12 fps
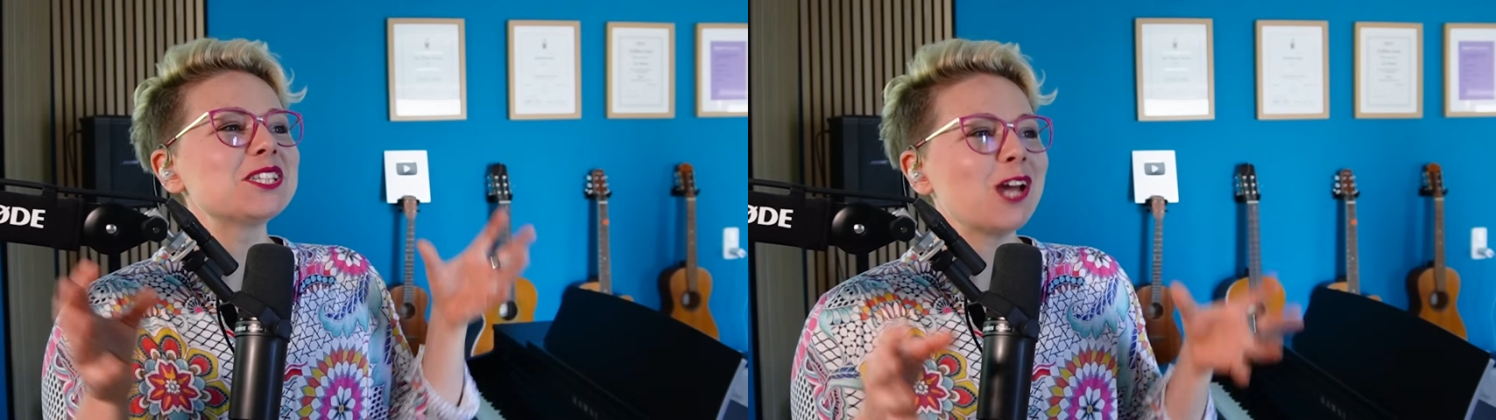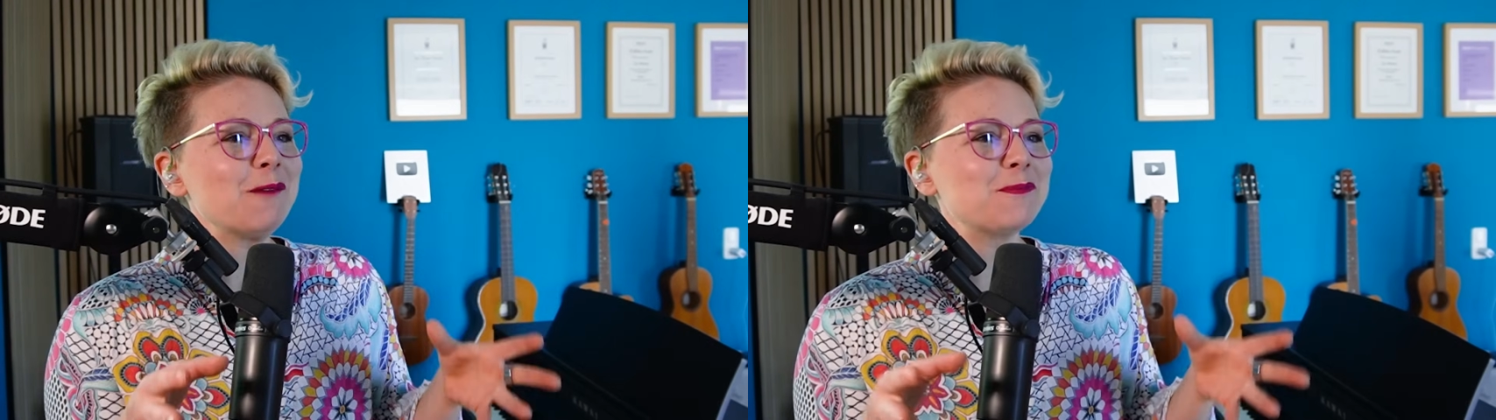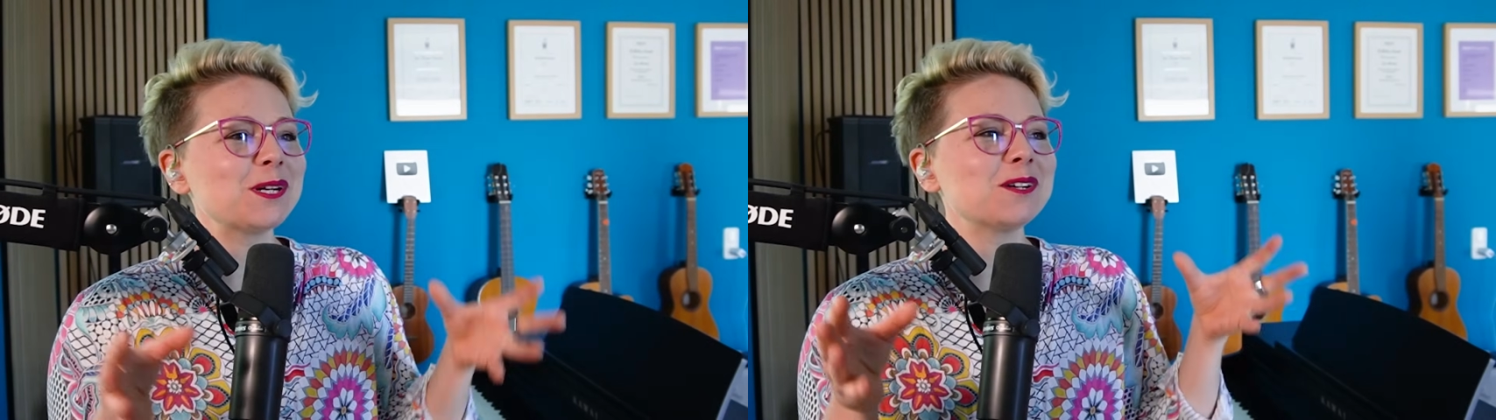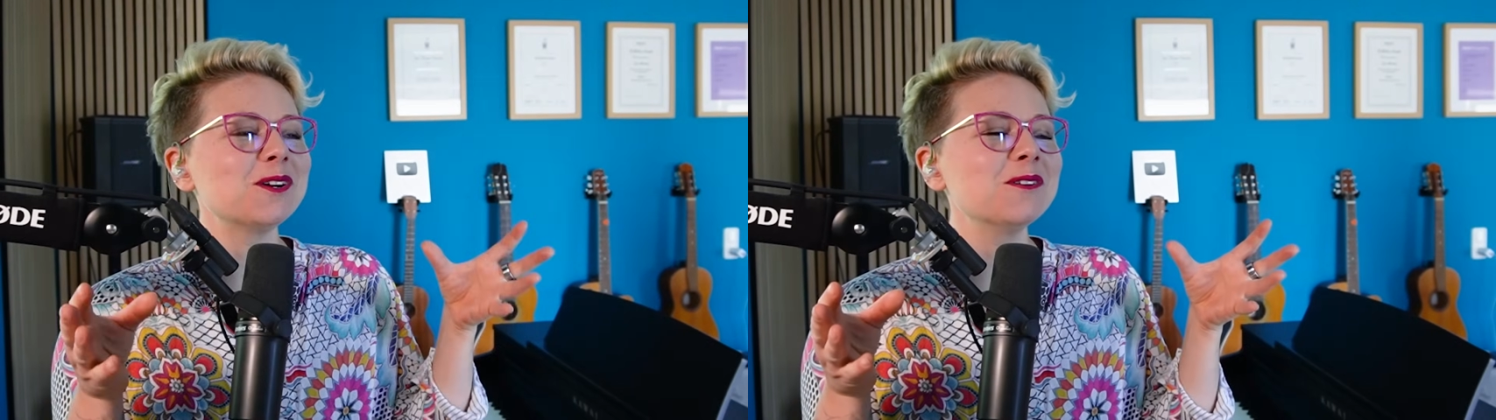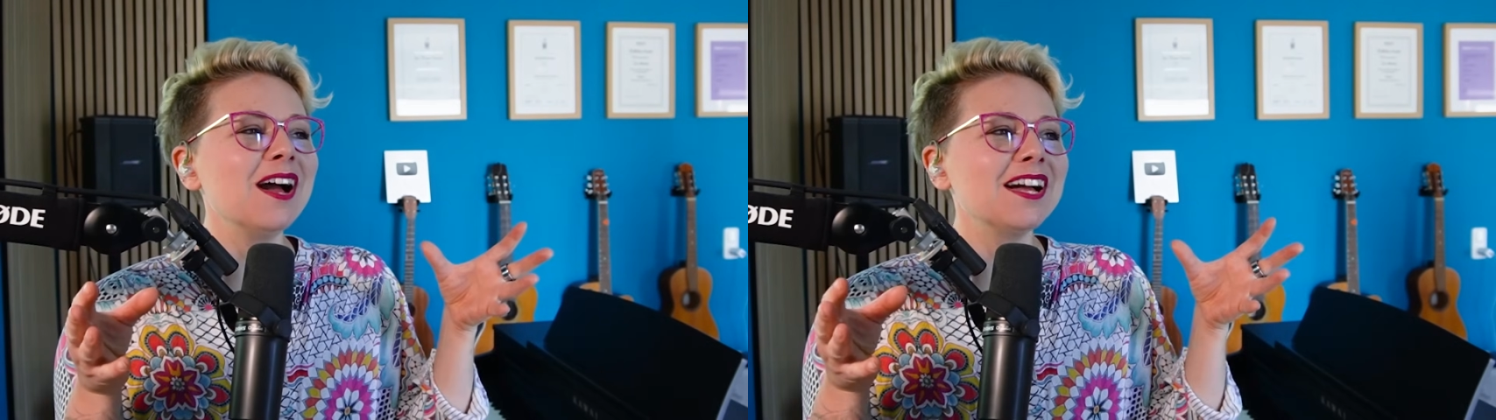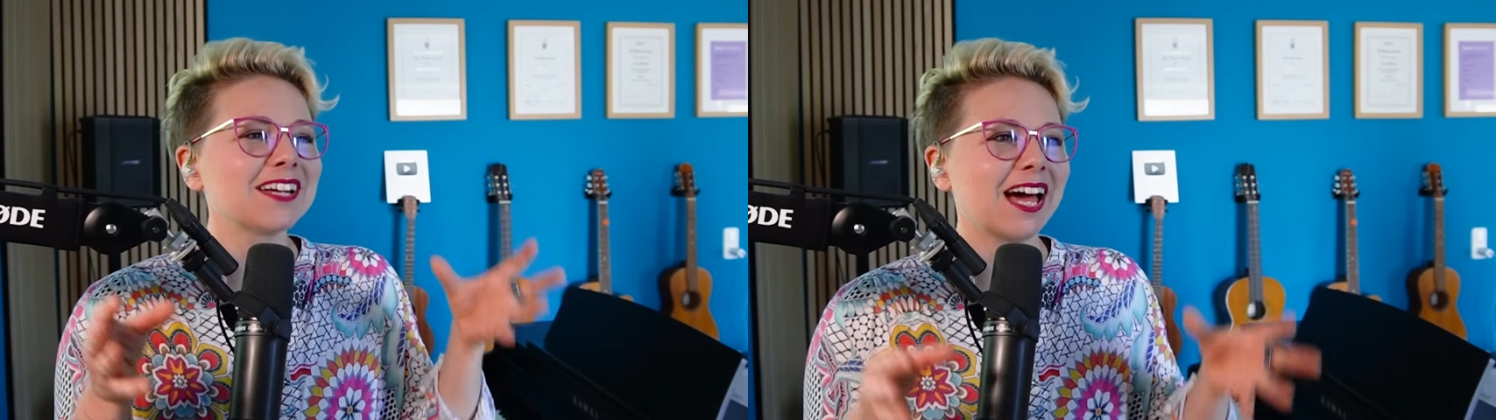typical
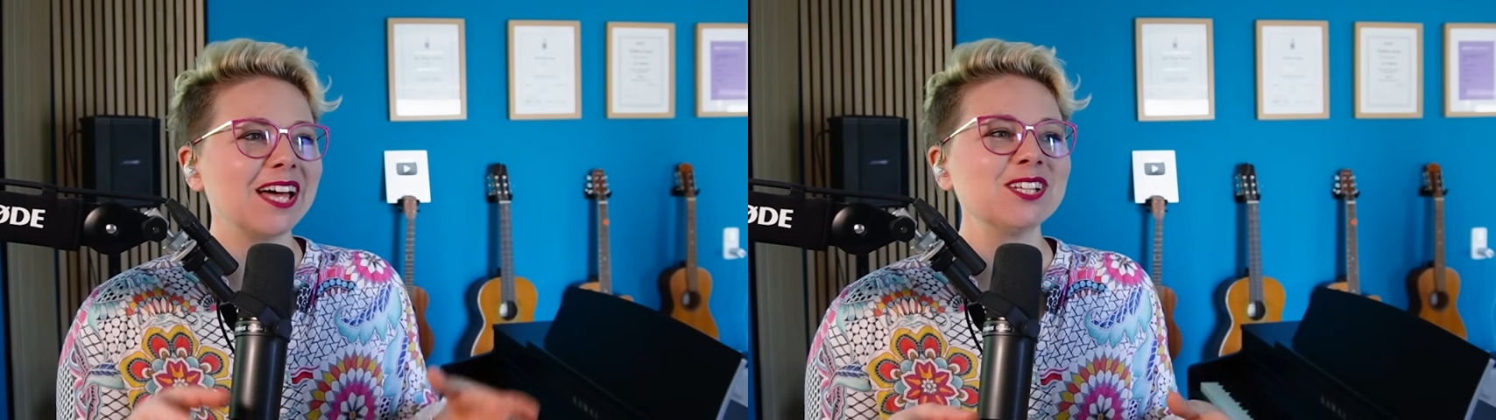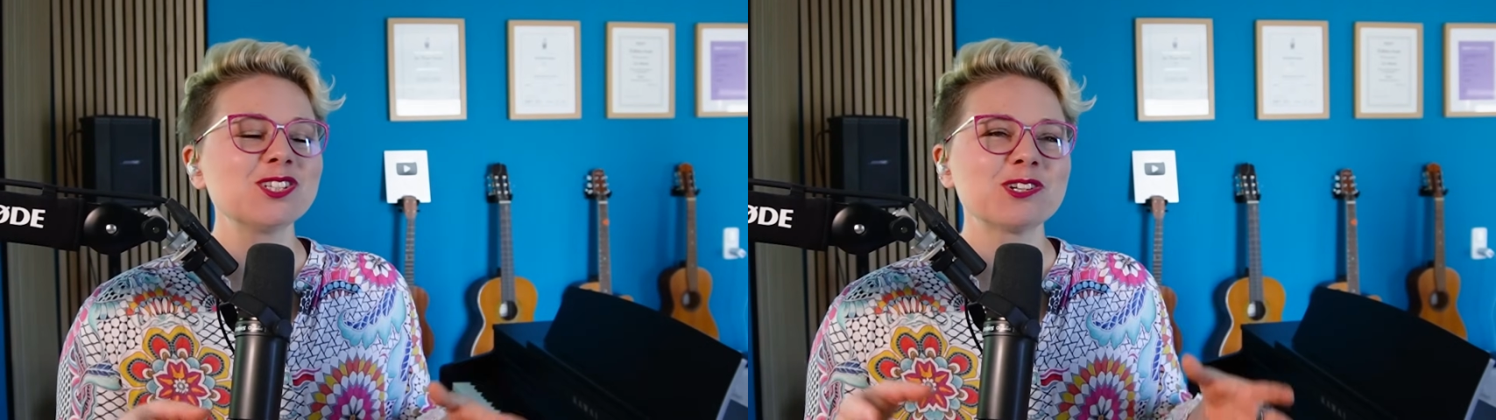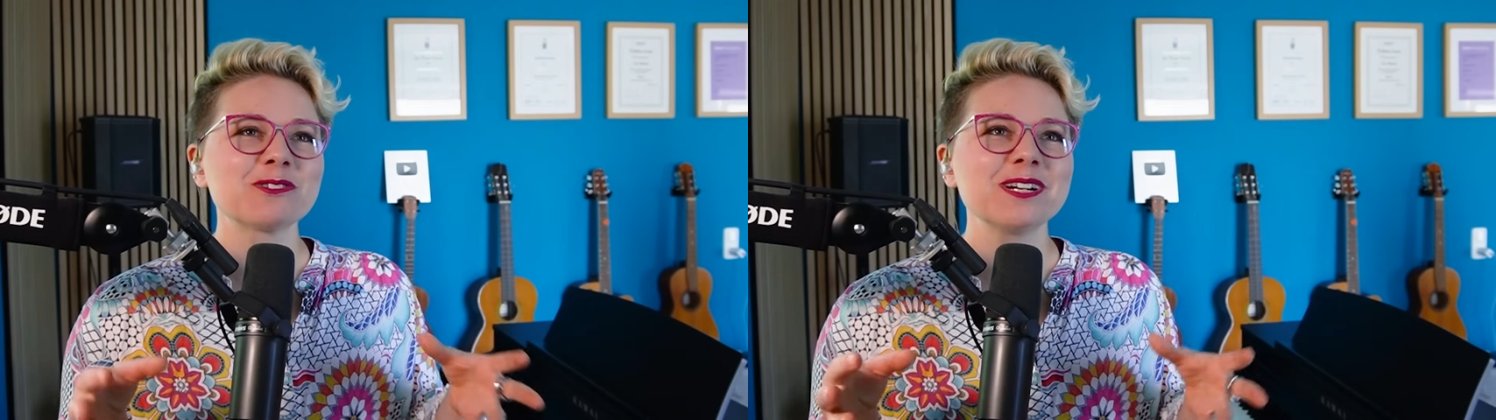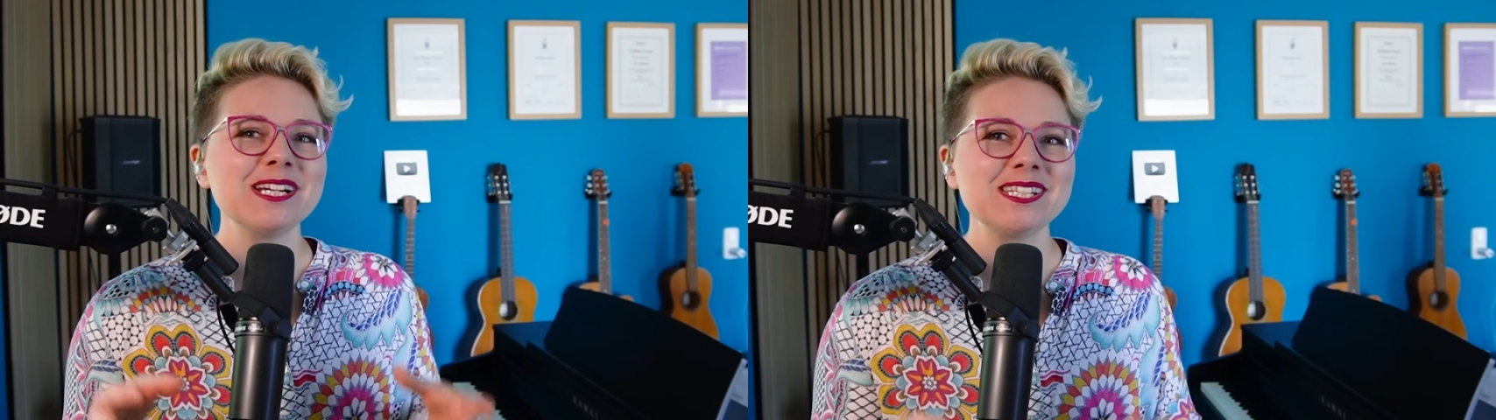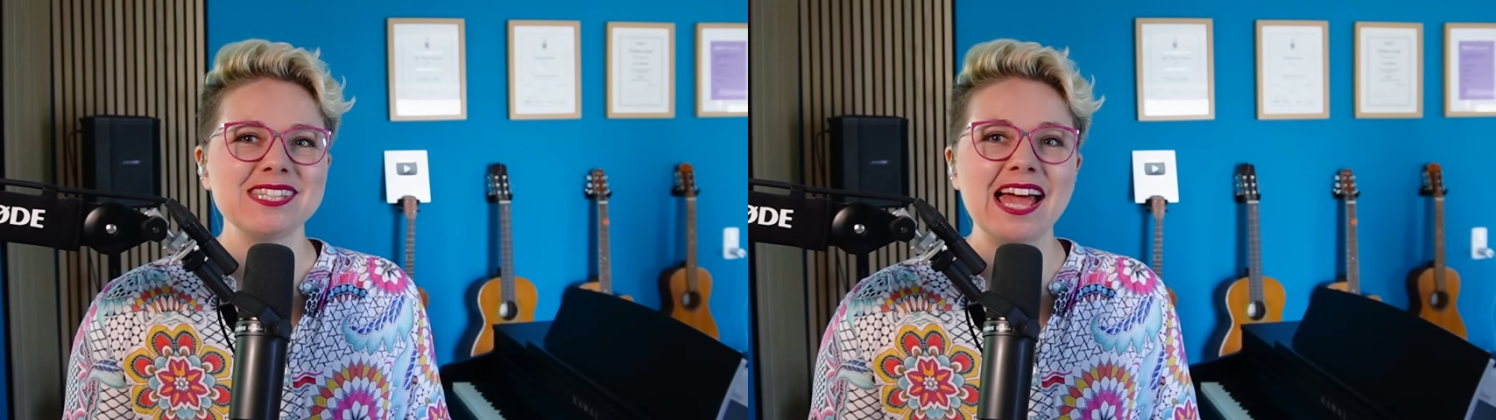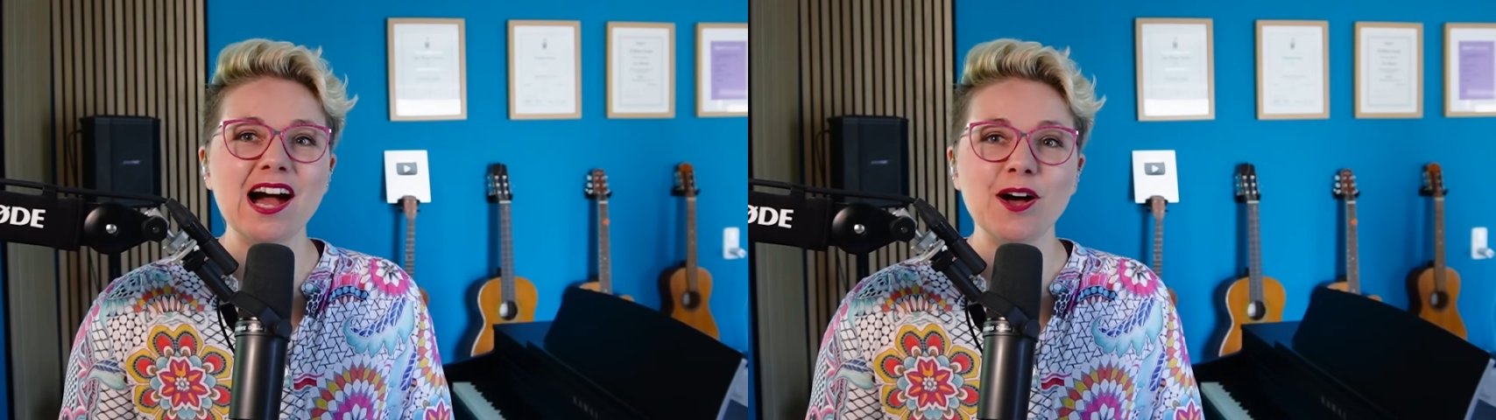country
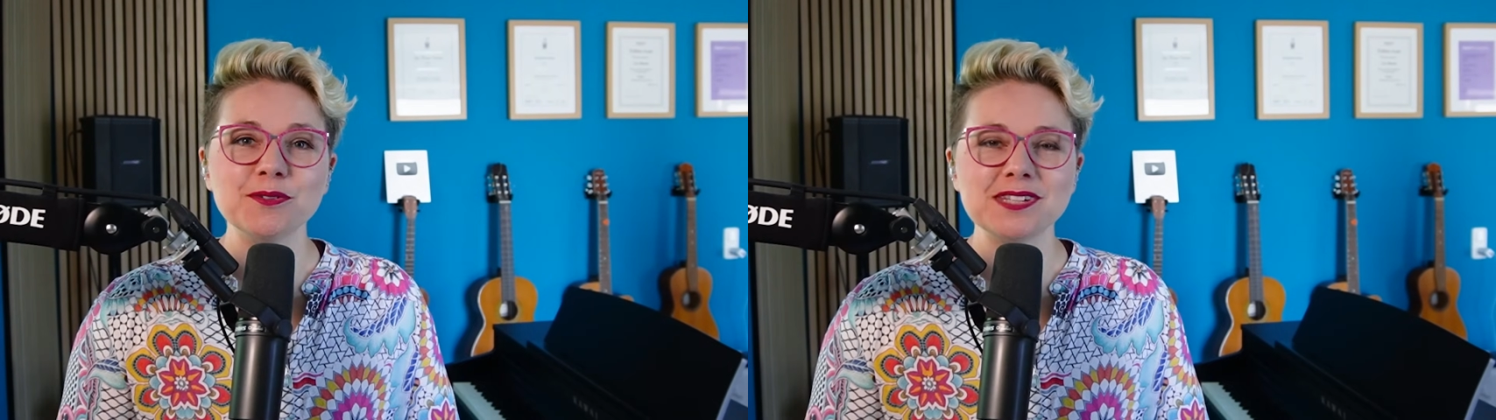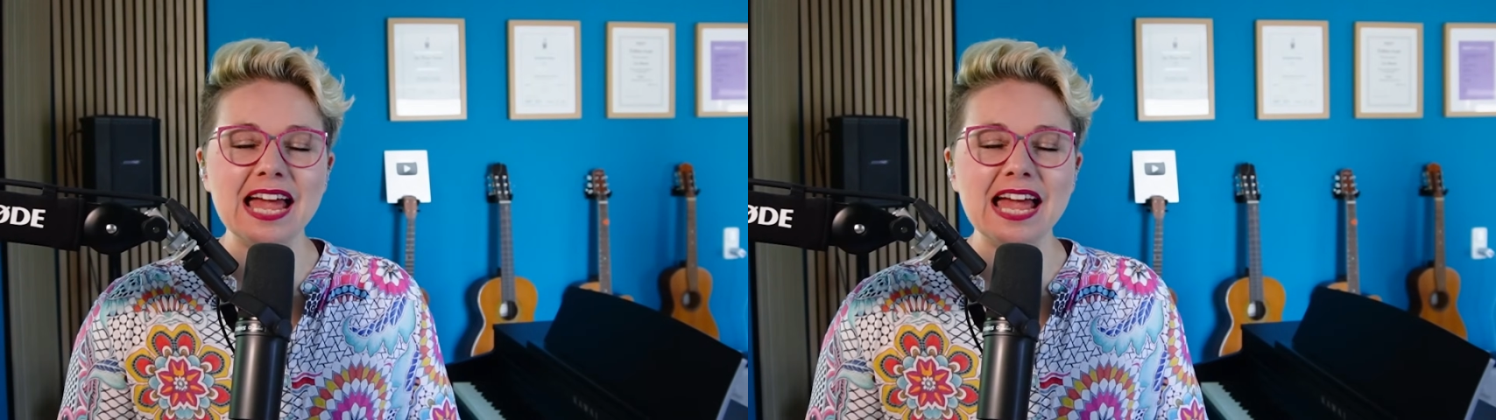sound.